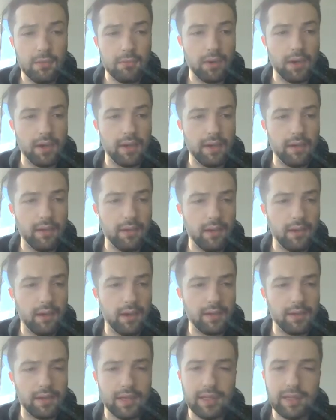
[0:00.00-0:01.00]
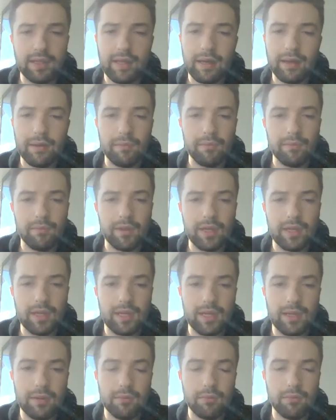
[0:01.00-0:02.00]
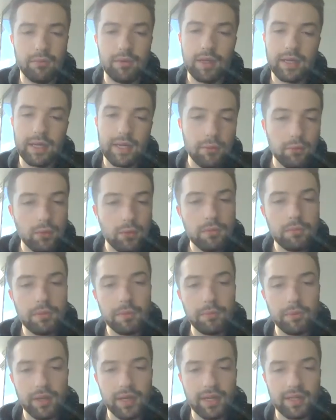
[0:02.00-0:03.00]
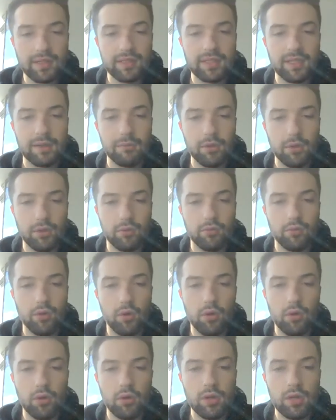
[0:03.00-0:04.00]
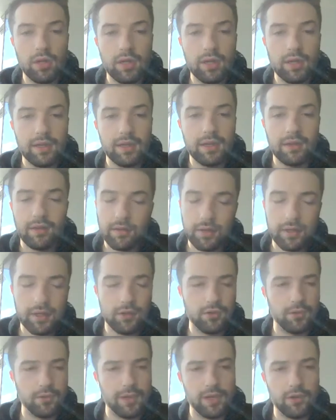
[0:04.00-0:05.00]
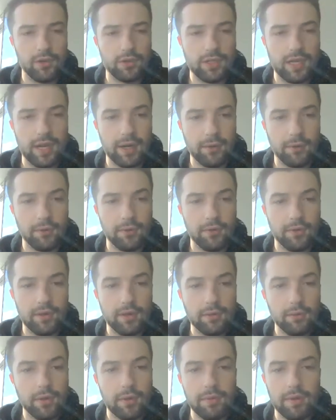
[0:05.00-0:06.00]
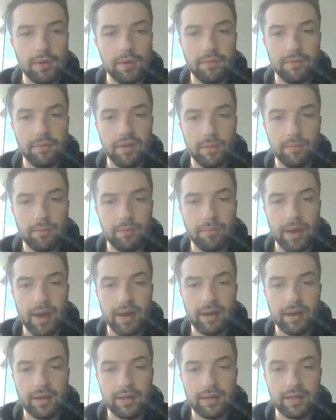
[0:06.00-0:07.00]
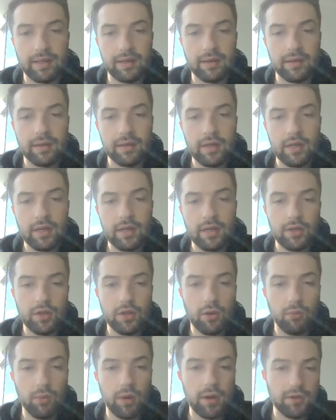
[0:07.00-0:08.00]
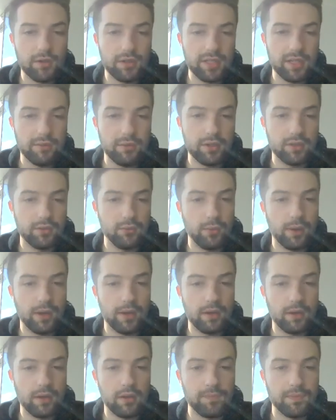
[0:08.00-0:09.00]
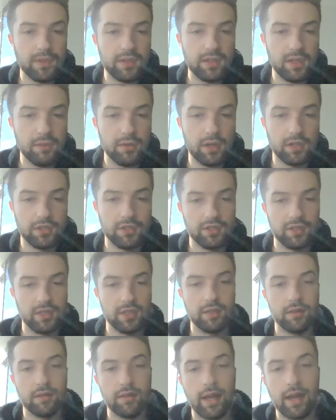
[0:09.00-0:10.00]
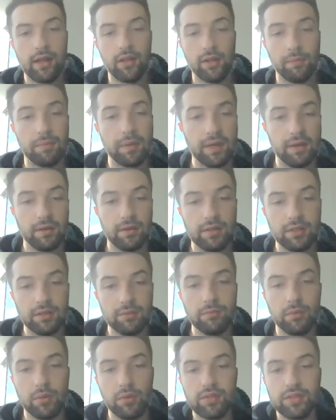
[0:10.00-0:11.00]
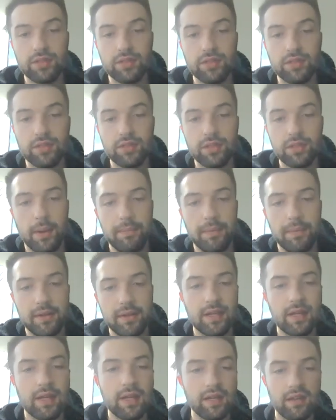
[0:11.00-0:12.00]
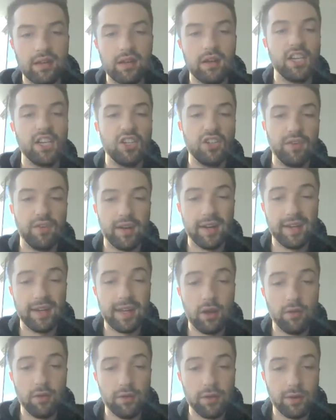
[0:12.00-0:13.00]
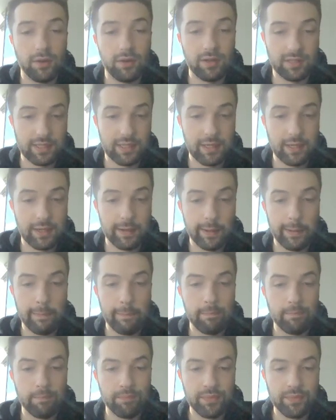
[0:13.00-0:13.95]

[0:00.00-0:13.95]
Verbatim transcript: but I think that he he would be playing a similar role. You, you could use him at nose tackle. It wouldn't be a very bad idea. You go wide receiver as well. Xavier Hutchinson, Alec Pierce, both solid weapons. Not a huge fan of Calvin Austin here.